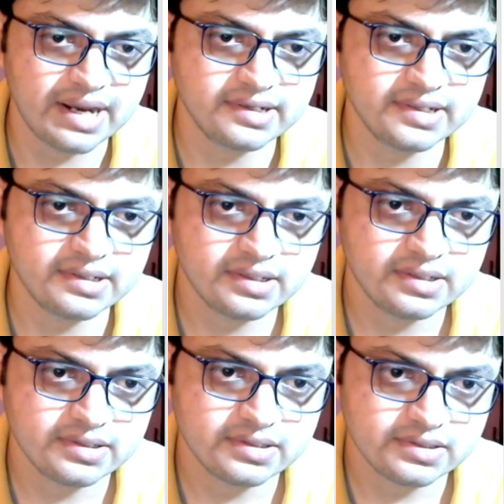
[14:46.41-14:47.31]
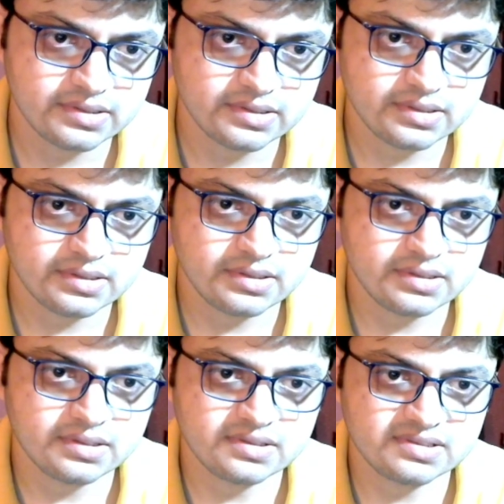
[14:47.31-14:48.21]

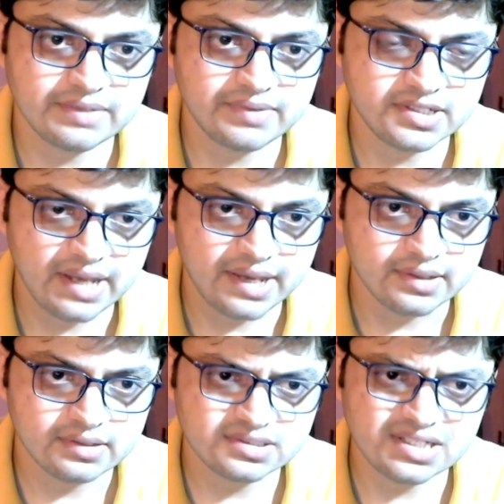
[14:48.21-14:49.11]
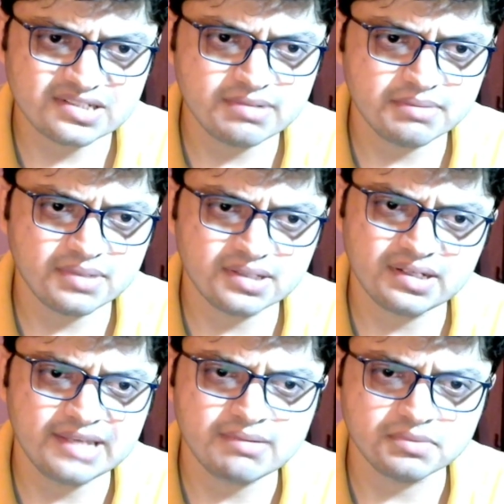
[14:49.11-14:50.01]
1979. Just remember the
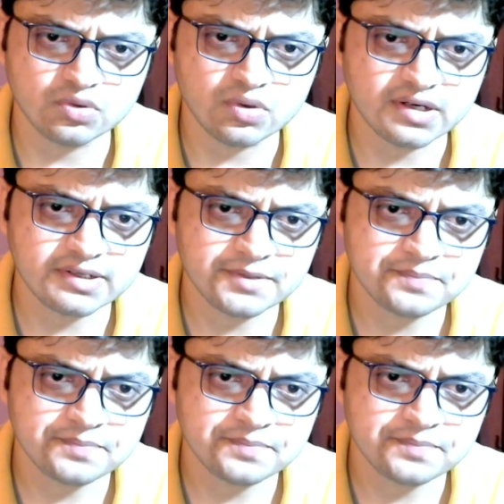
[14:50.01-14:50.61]
name of the work,